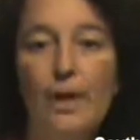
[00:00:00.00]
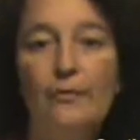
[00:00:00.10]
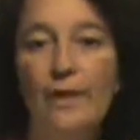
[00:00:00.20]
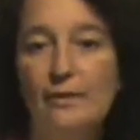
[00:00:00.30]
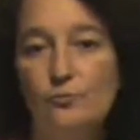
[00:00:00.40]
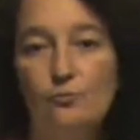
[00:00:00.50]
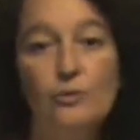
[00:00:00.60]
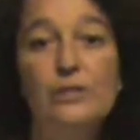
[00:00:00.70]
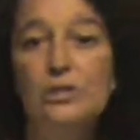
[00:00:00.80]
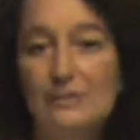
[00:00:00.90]
that's
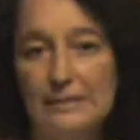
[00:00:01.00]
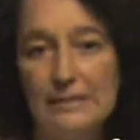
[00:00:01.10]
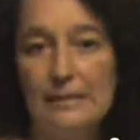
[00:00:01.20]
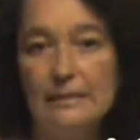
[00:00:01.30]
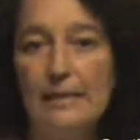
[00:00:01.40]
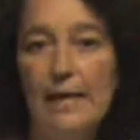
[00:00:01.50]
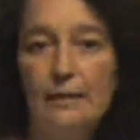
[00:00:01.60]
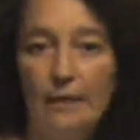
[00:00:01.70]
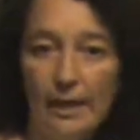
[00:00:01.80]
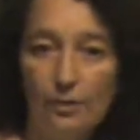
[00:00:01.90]
Region 6,
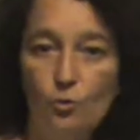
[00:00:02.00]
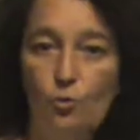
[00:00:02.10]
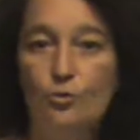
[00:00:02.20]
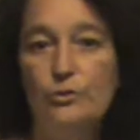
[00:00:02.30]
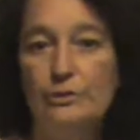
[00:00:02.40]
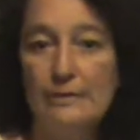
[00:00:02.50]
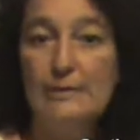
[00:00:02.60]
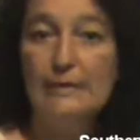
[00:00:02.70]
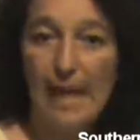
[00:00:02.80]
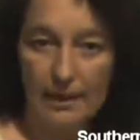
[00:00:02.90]
and the headquarters is
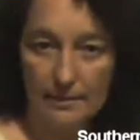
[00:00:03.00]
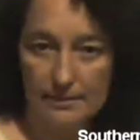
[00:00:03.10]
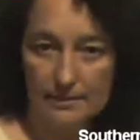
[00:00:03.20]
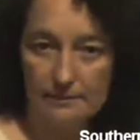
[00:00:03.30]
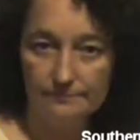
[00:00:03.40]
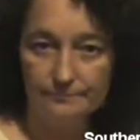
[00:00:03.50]
in Dallas.